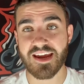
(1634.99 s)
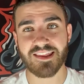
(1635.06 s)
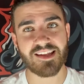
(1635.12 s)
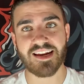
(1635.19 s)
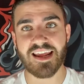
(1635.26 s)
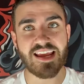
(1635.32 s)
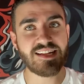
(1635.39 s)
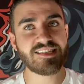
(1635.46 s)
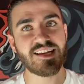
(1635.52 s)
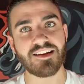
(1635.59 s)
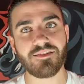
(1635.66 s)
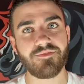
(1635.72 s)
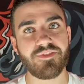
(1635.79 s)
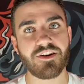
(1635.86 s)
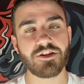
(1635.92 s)
And that
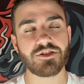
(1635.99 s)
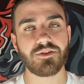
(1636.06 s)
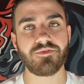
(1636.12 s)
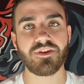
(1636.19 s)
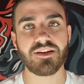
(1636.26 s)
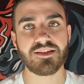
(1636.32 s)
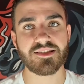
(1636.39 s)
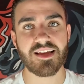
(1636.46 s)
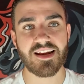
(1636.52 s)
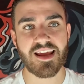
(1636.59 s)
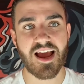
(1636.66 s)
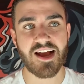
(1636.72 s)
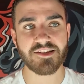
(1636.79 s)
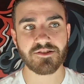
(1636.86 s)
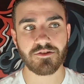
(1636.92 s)
8-second finish of his that he
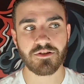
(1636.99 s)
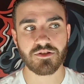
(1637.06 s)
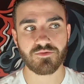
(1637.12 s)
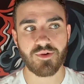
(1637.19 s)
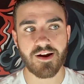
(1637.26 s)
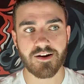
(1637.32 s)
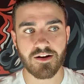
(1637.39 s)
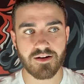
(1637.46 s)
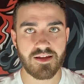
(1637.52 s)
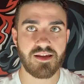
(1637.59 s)
has on his record,